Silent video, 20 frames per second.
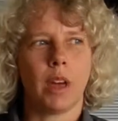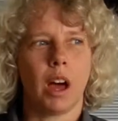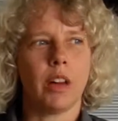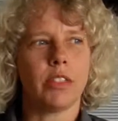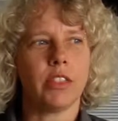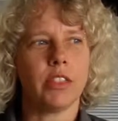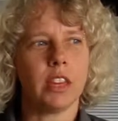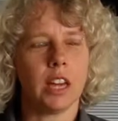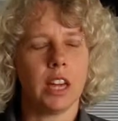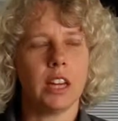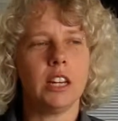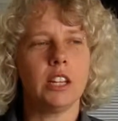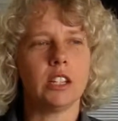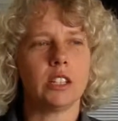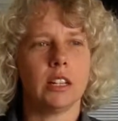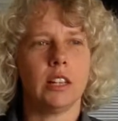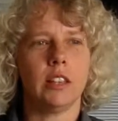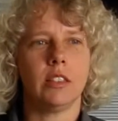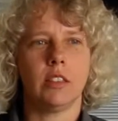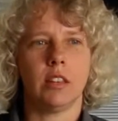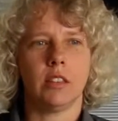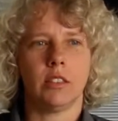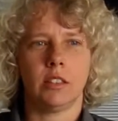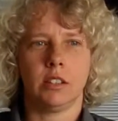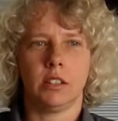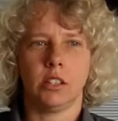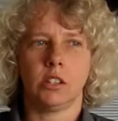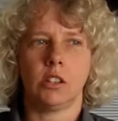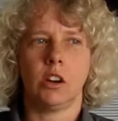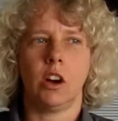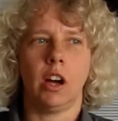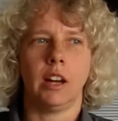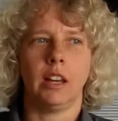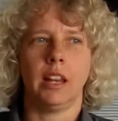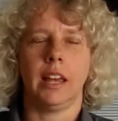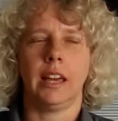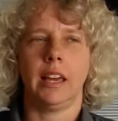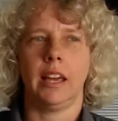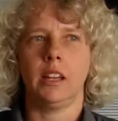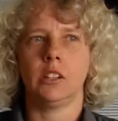I think initially the design
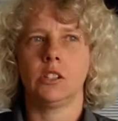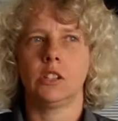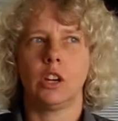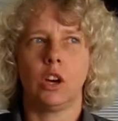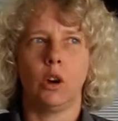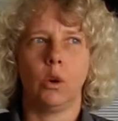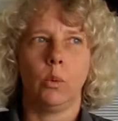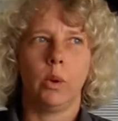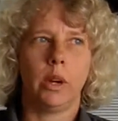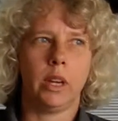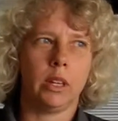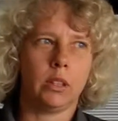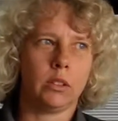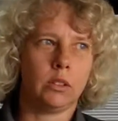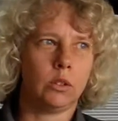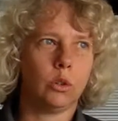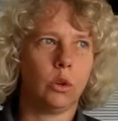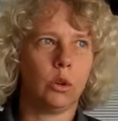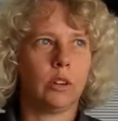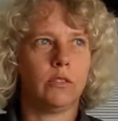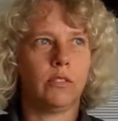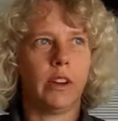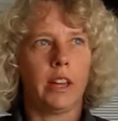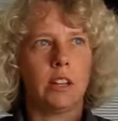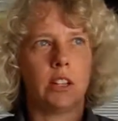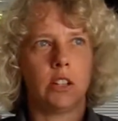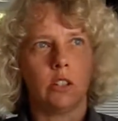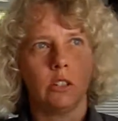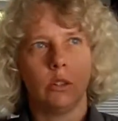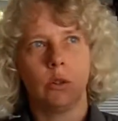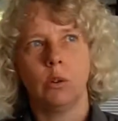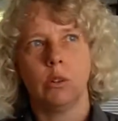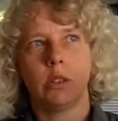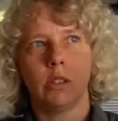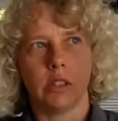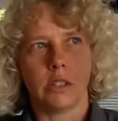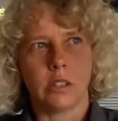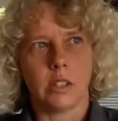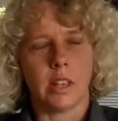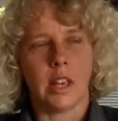layout, so we took advantage,
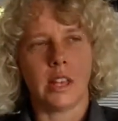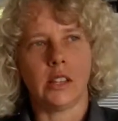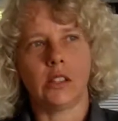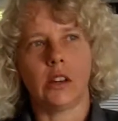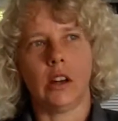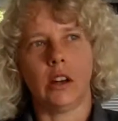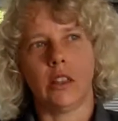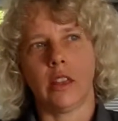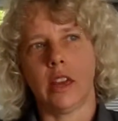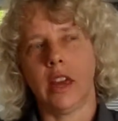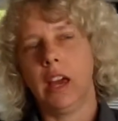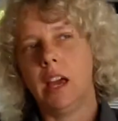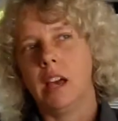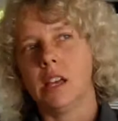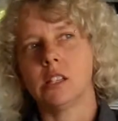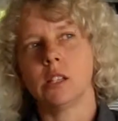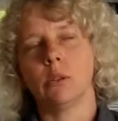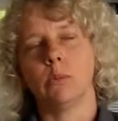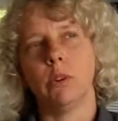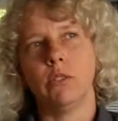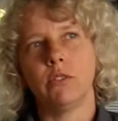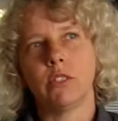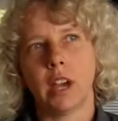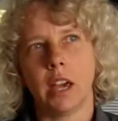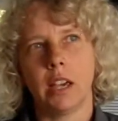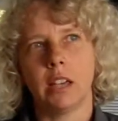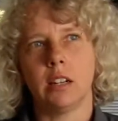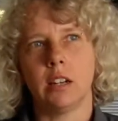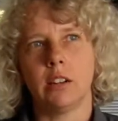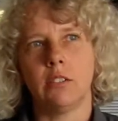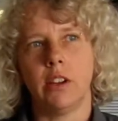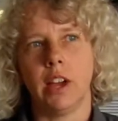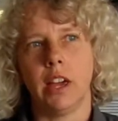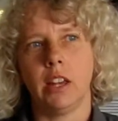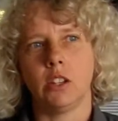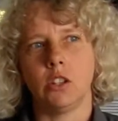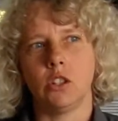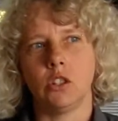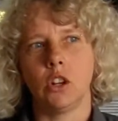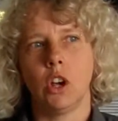north is to that side of the house, and we've taken
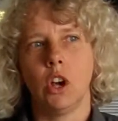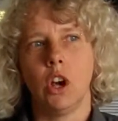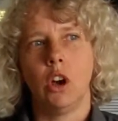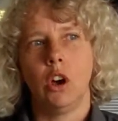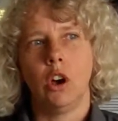advantage